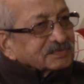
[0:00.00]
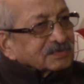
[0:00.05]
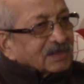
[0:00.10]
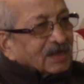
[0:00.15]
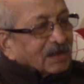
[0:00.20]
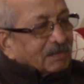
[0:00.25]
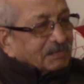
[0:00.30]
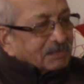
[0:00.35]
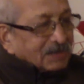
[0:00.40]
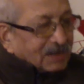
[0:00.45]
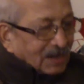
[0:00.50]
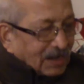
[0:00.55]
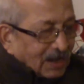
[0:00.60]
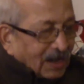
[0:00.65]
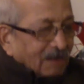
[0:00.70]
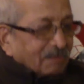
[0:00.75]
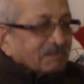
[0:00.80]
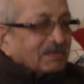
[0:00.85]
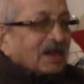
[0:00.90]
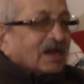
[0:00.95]

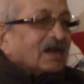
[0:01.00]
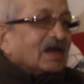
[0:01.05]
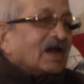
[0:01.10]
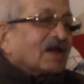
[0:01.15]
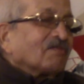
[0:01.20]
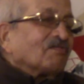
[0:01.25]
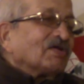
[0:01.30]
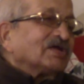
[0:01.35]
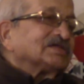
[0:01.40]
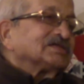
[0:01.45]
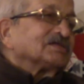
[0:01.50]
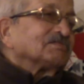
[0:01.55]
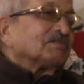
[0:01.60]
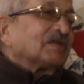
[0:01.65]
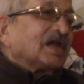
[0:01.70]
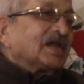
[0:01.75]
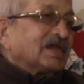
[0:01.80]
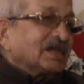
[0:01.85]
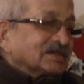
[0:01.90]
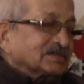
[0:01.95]
I'm advising
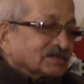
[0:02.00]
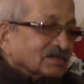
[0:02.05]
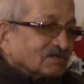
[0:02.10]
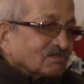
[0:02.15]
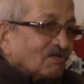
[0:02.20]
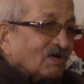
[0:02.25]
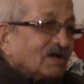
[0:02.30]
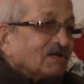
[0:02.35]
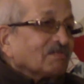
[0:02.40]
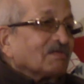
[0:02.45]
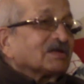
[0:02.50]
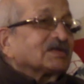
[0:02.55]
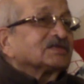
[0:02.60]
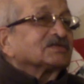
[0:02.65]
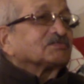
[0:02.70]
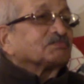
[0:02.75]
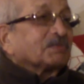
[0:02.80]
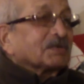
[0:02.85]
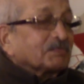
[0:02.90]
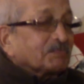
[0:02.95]
meditation. Why? What is
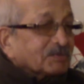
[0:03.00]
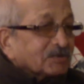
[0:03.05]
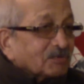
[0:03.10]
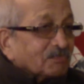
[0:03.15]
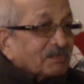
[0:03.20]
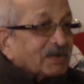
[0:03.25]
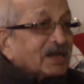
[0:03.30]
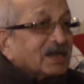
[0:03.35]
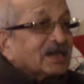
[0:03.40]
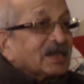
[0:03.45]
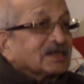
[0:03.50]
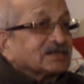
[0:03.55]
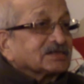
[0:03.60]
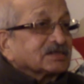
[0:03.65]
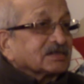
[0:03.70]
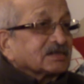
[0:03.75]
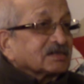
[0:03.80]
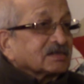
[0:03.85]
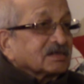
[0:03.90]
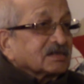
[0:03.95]
the purpose of meditation?
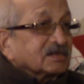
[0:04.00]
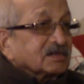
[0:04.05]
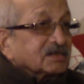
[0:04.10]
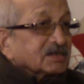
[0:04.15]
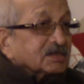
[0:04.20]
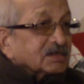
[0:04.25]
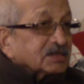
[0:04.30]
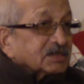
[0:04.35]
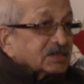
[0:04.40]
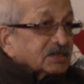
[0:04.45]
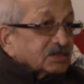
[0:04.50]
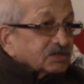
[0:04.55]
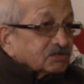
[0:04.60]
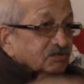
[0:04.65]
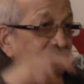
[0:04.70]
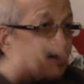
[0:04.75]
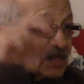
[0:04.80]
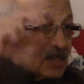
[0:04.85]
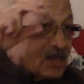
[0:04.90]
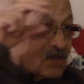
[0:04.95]

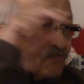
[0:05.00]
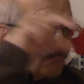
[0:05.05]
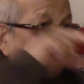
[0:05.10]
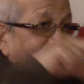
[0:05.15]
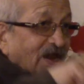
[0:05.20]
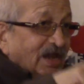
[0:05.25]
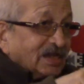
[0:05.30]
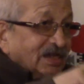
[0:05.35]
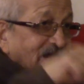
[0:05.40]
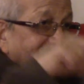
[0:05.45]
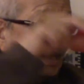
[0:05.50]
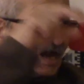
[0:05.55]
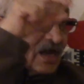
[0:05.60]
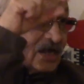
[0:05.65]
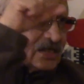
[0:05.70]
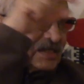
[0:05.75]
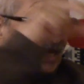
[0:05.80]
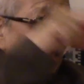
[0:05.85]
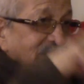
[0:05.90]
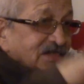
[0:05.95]
You are inviting
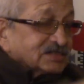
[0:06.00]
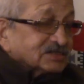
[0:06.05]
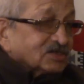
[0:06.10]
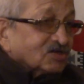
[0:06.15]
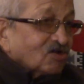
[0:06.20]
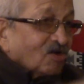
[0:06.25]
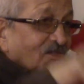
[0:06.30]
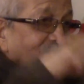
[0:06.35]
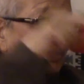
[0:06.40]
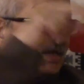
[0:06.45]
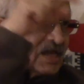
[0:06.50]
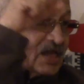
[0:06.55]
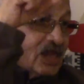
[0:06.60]
attention of the